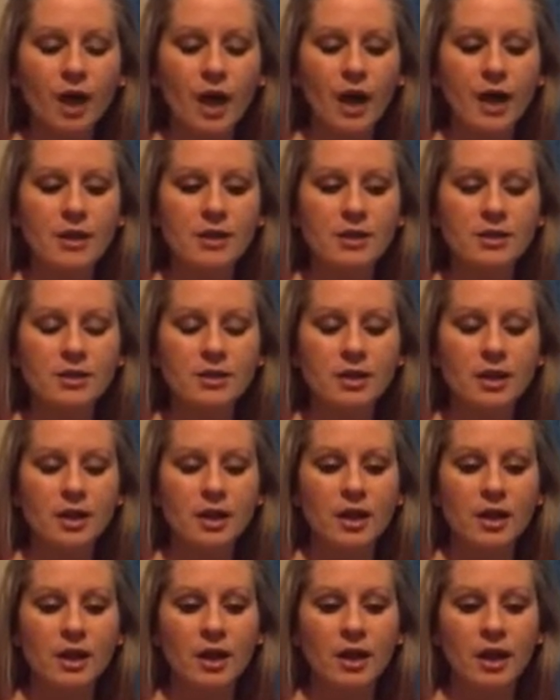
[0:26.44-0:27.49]
And
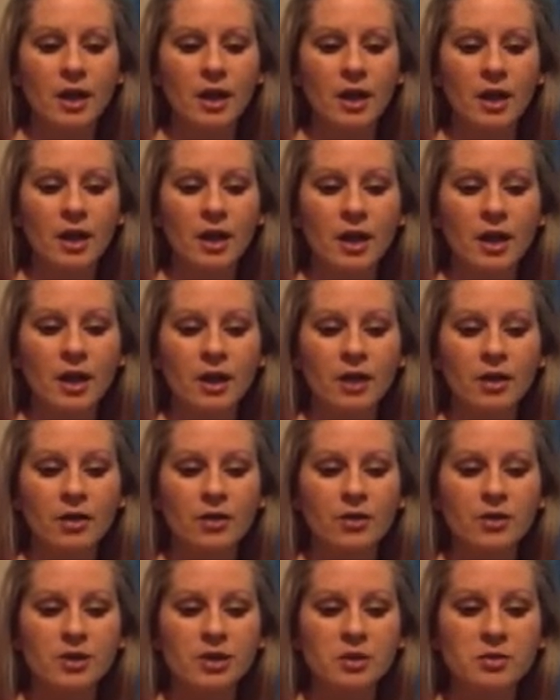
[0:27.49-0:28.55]

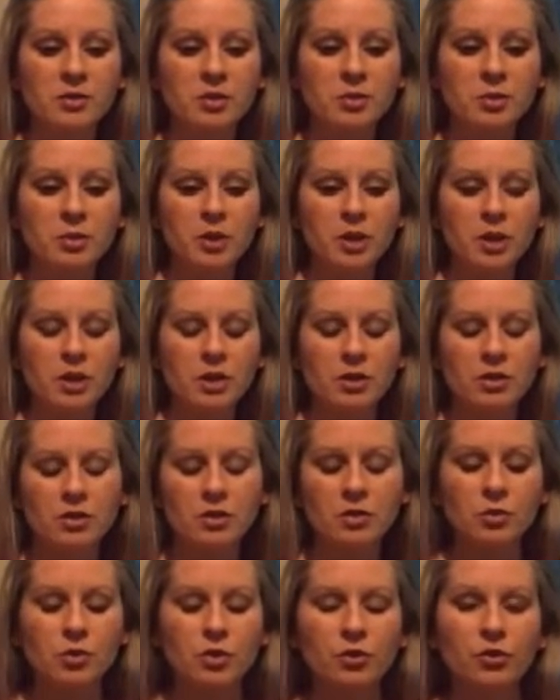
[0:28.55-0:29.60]
there seems to be
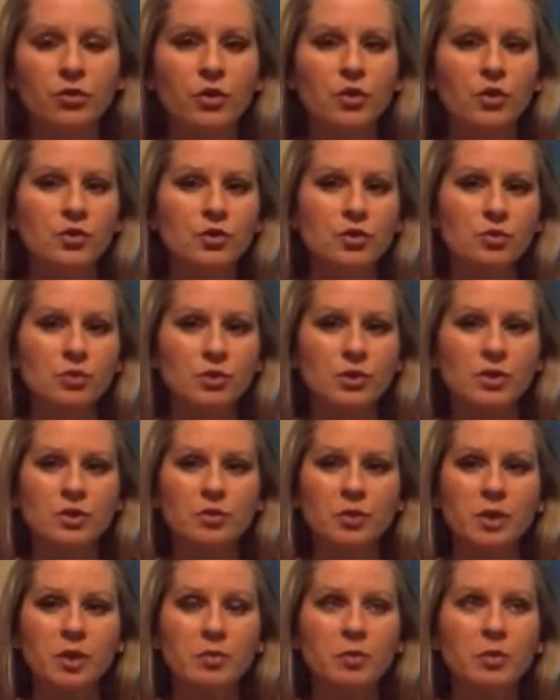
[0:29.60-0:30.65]
some confusion with some
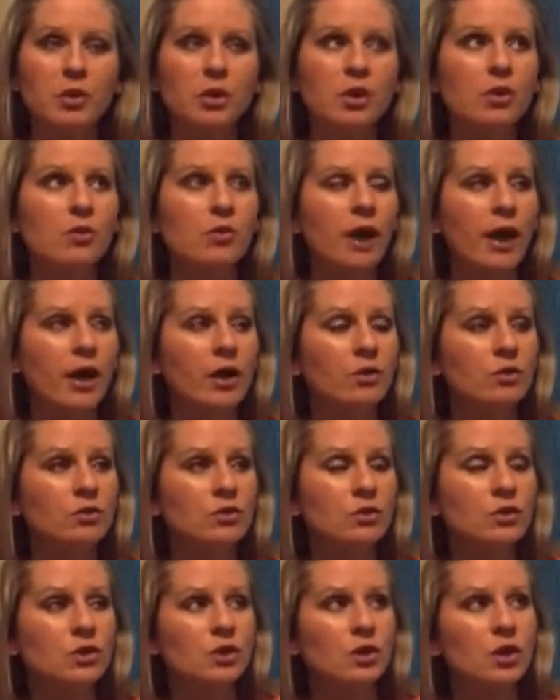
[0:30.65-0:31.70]
people
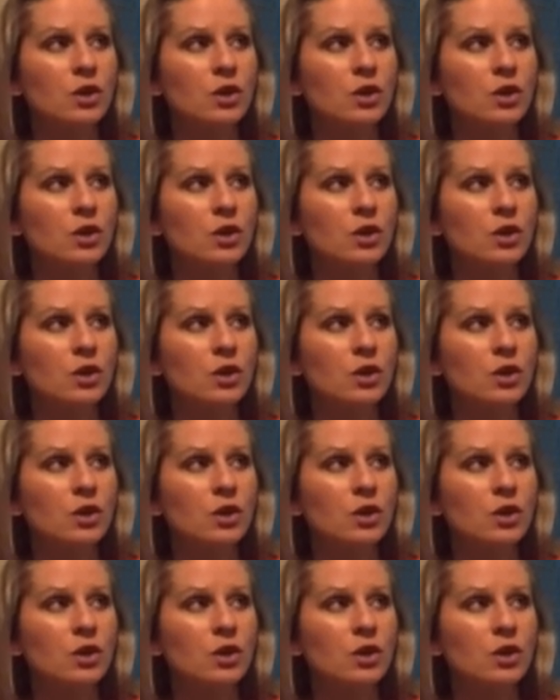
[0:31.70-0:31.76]
around,